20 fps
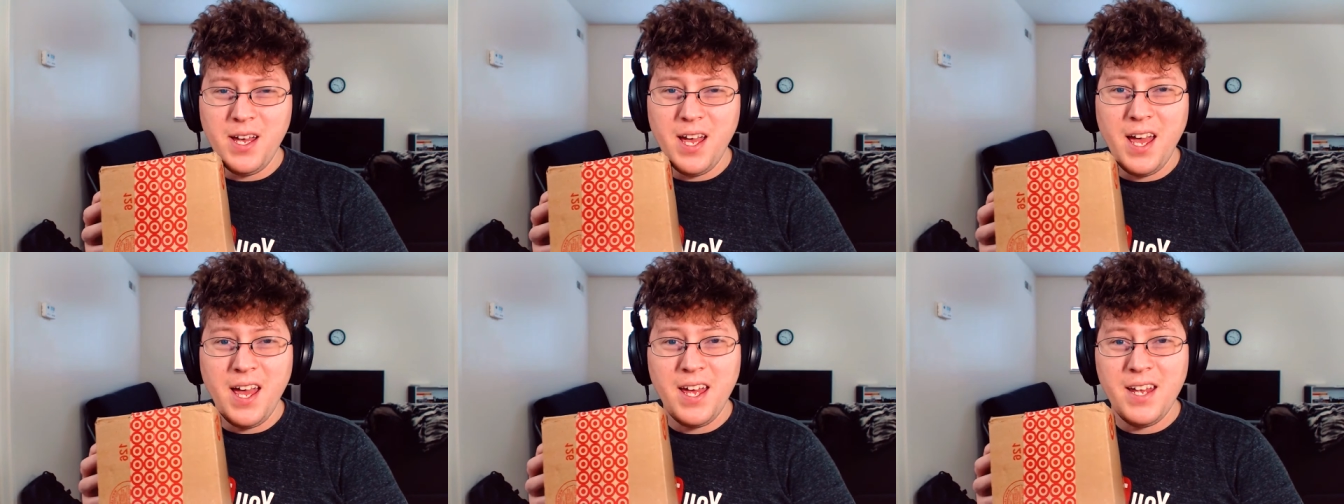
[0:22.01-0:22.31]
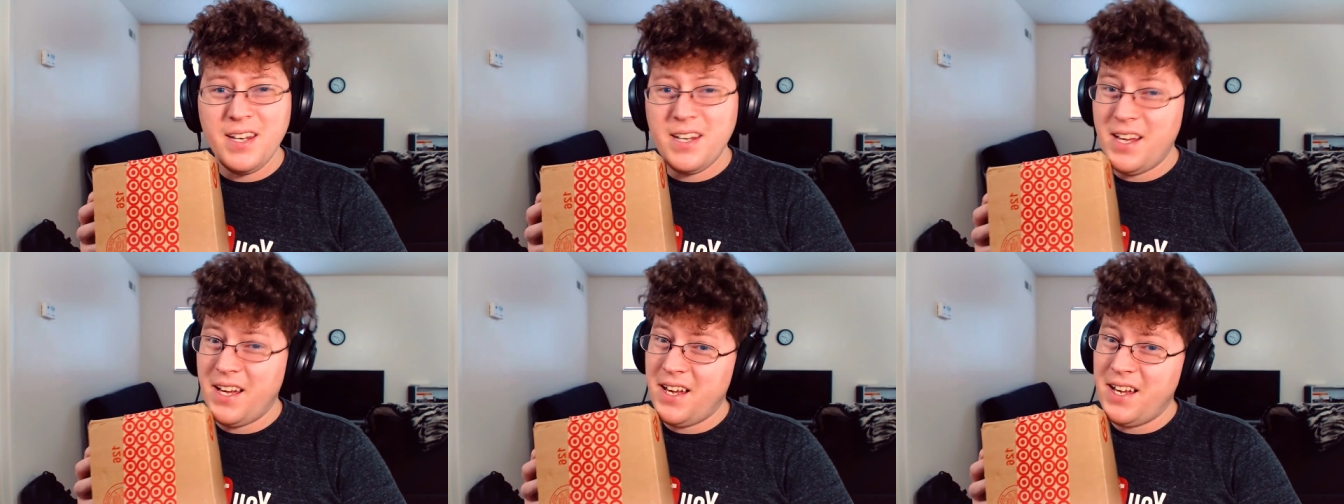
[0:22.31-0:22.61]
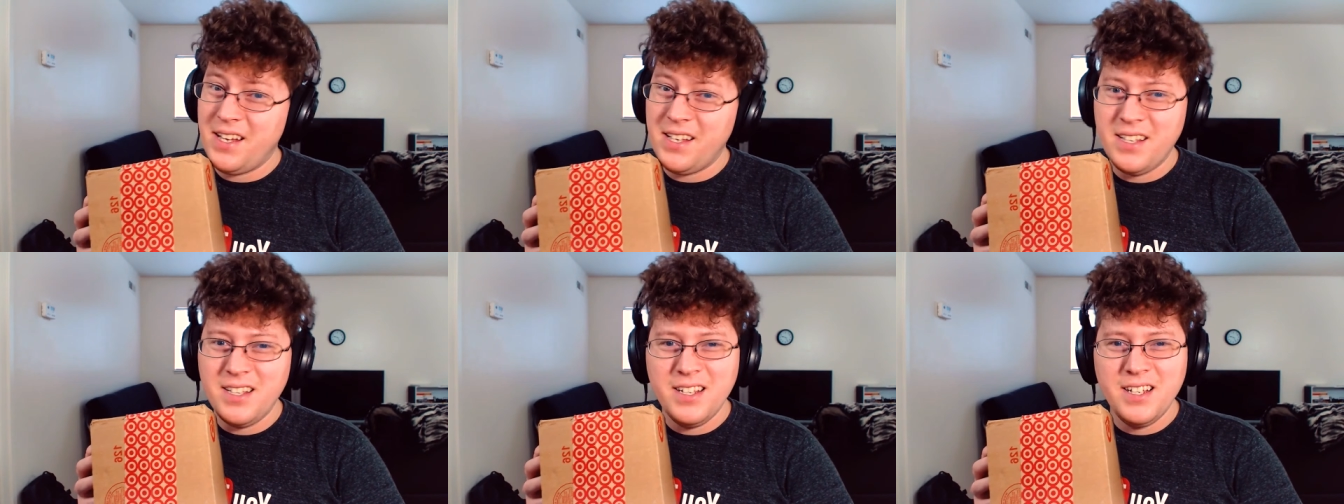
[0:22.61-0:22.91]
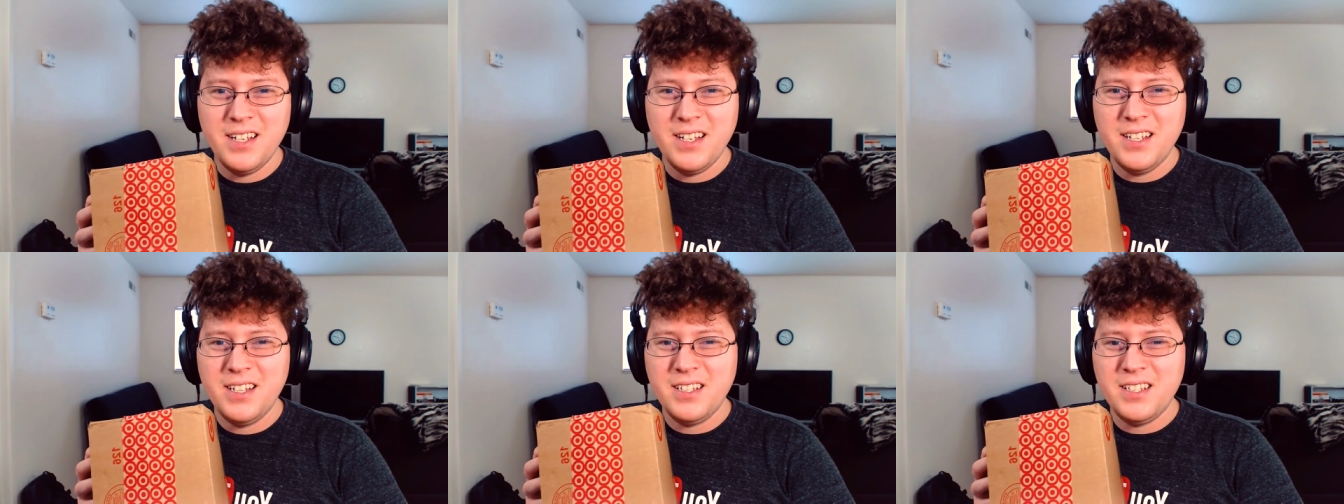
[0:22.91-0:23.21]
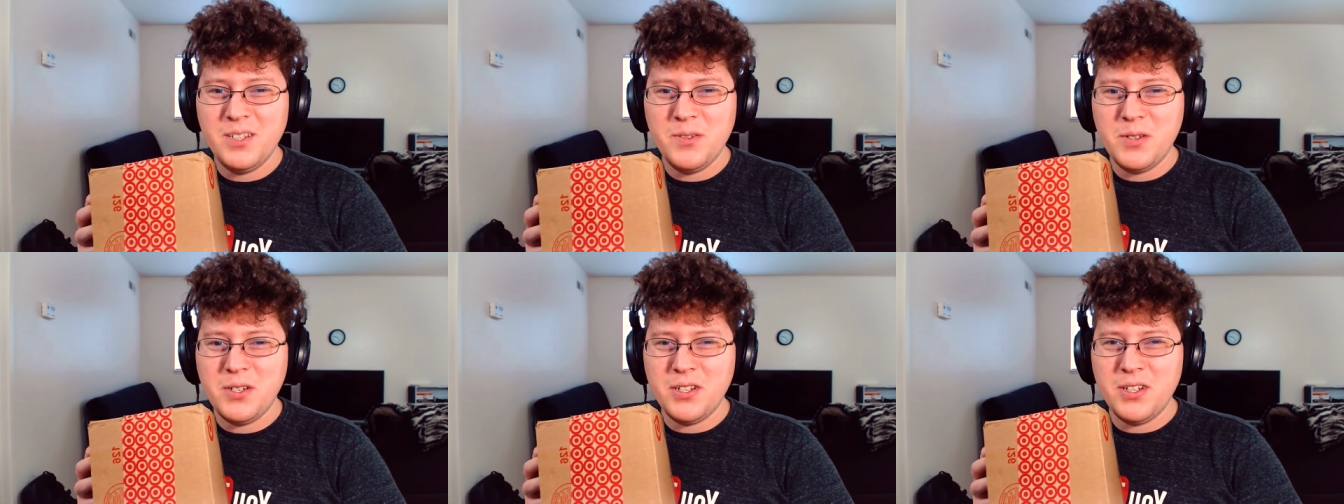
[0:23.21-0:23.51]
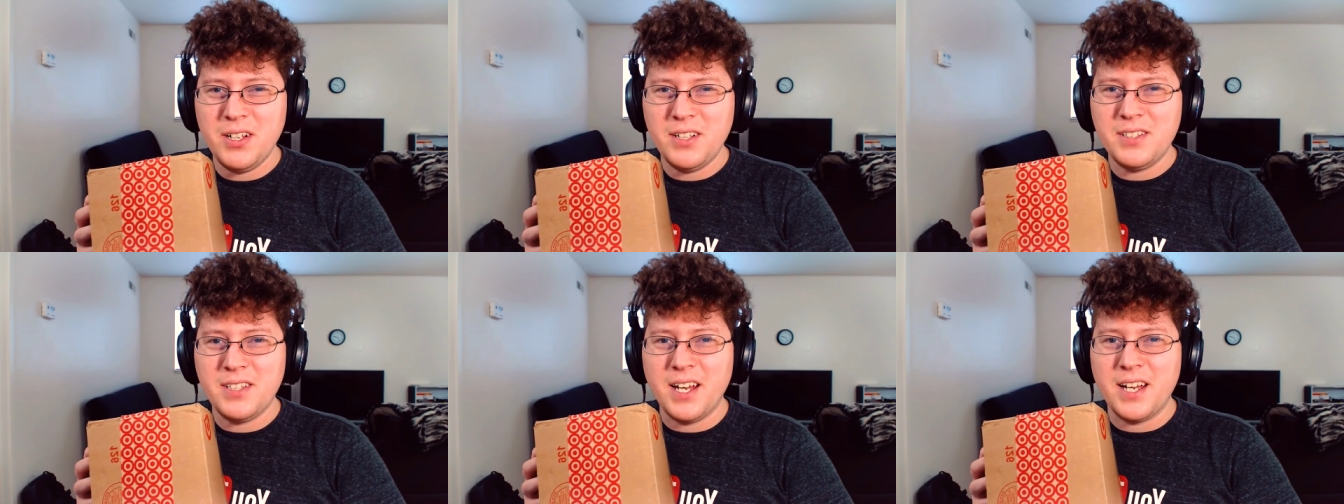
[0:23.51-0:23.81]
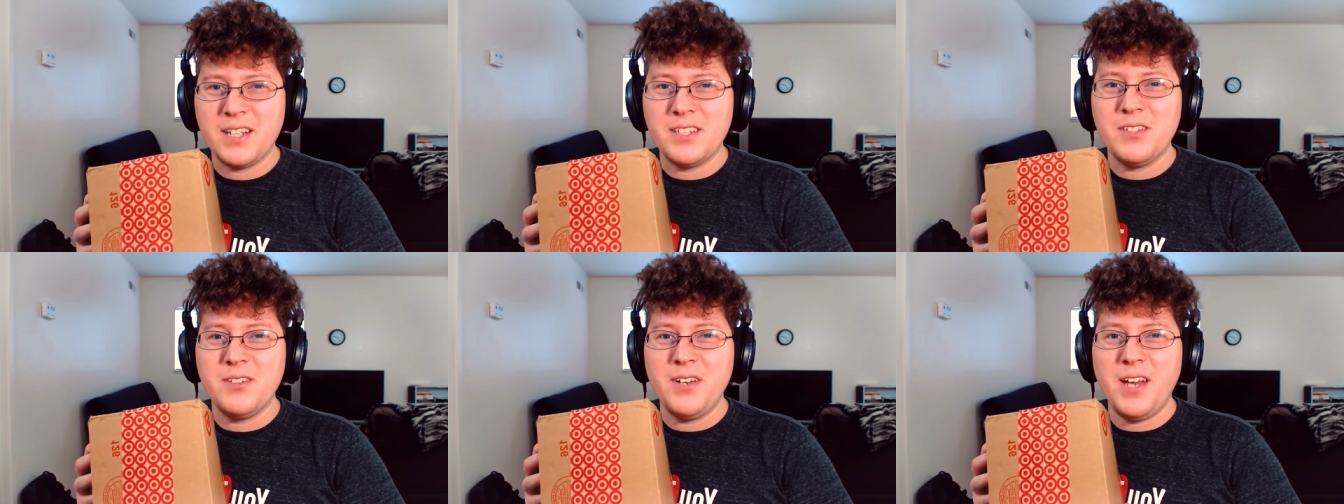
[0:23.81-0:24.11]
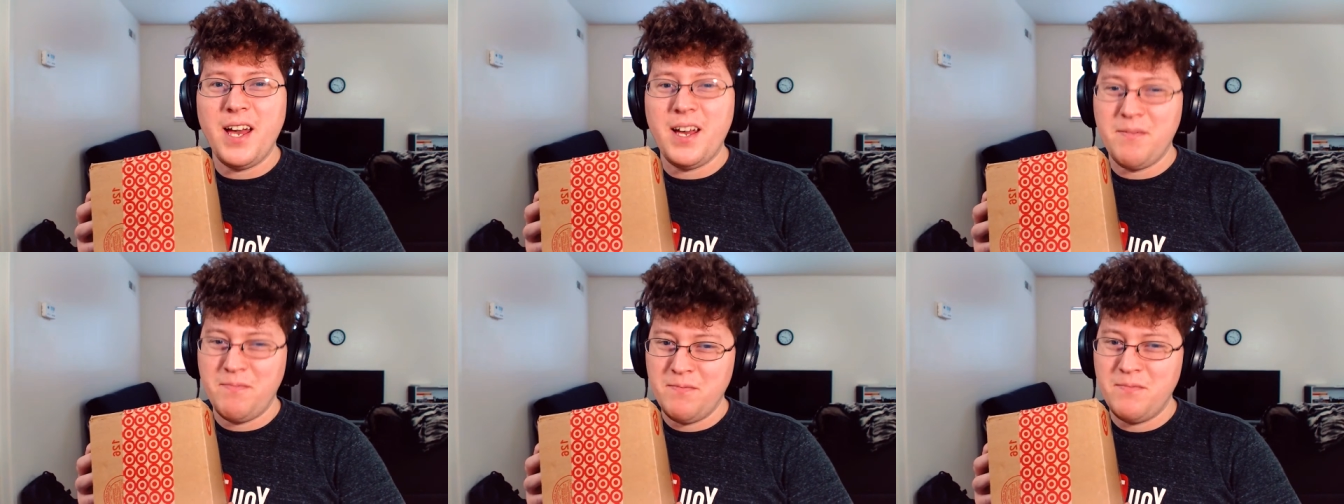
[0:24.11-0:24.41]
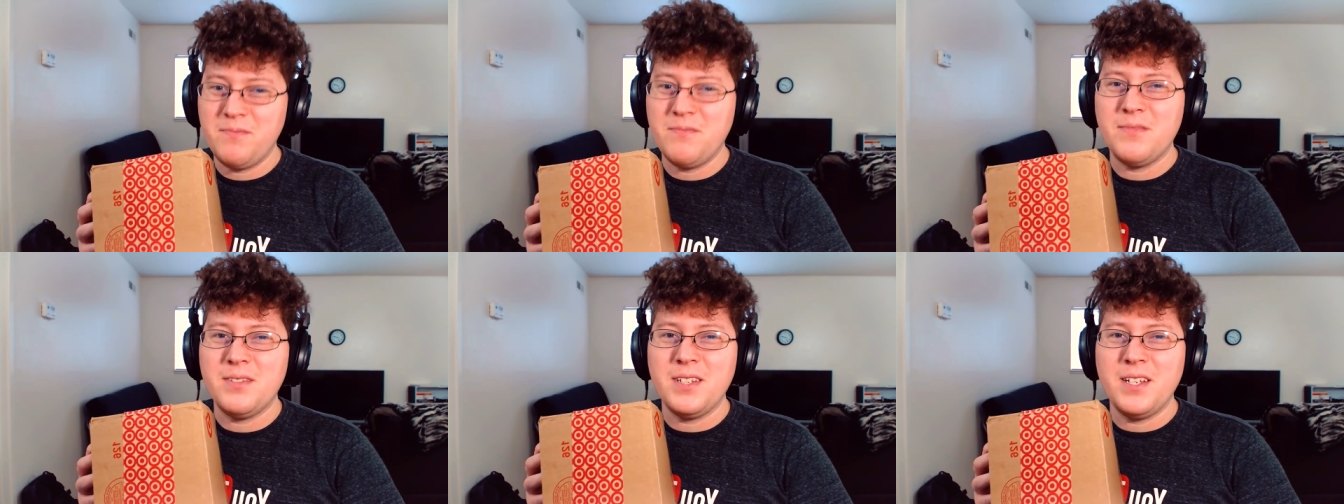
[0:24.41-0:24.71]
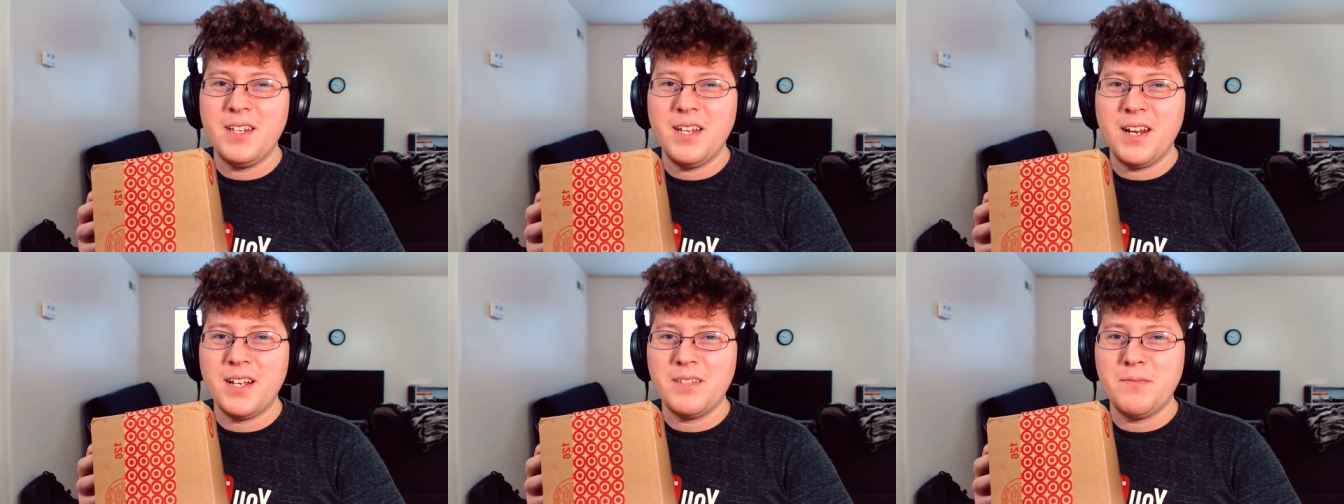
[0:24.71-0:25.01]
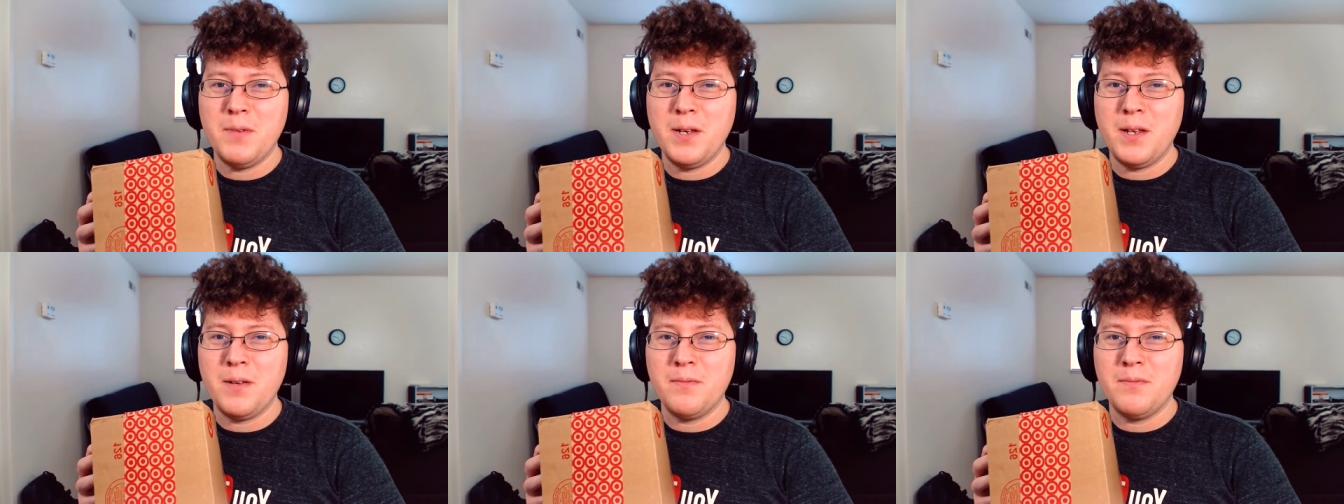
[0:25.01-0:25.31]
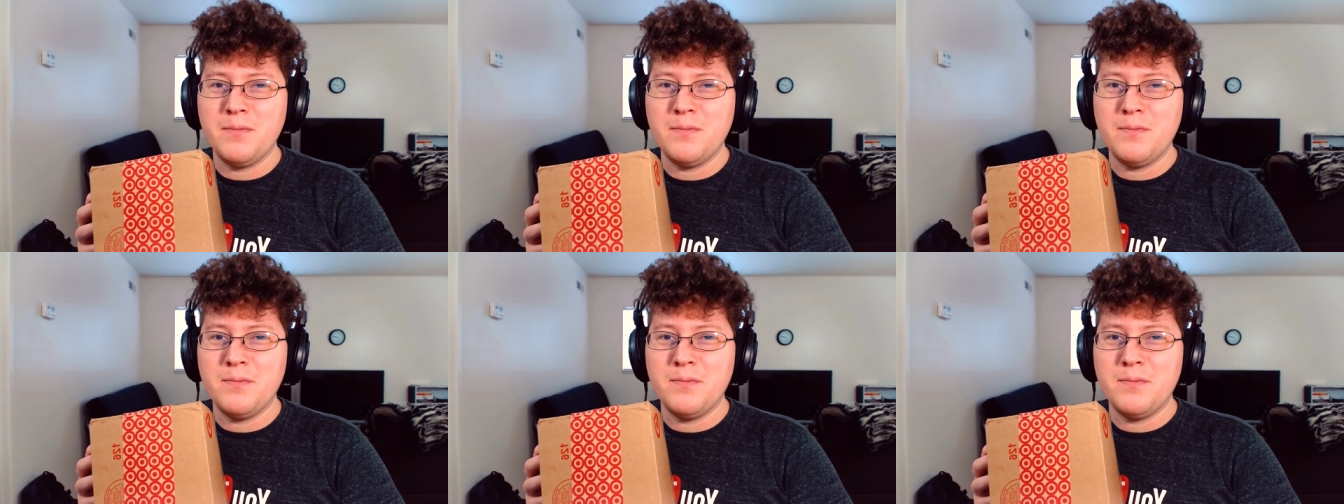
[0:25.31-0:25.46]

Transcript: and see what she looks like. So yeah, see you in the next bit.